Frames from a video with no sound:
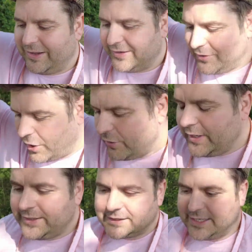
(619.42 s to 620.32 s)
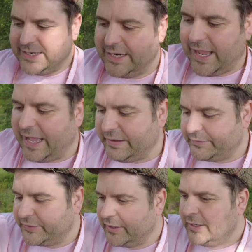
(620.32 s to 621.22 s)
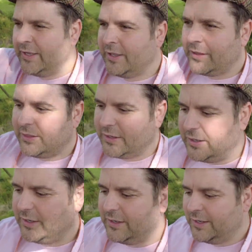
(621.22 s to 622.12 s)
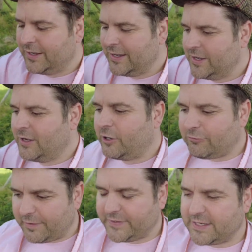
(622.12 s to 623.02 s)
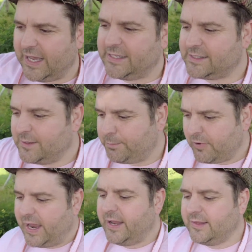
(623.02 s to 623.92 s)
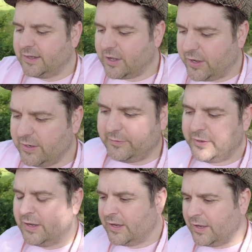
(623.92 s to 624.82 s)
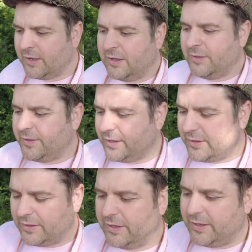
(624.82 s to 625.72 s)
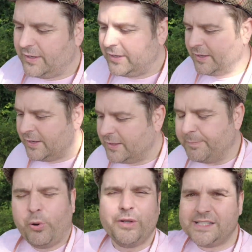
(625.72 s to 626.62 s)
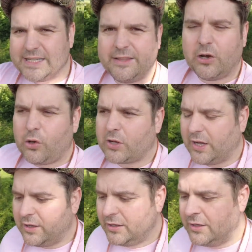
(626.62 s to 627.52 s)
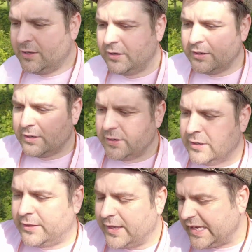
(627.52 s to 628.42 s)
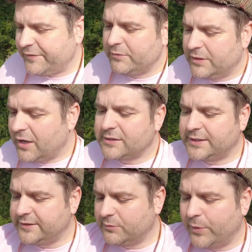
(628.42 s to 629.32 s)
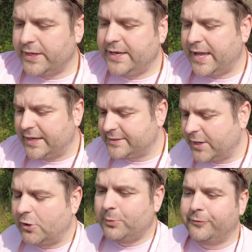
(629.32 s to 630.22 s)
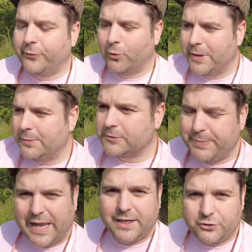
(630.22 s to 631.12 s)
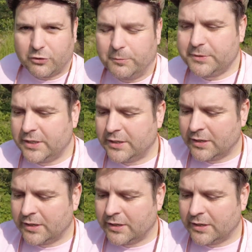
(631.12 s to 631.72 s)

not only does he have the gravitas, the brand, the kind of the the points in the locker that even last season when he had terrible form, he was barely dropped.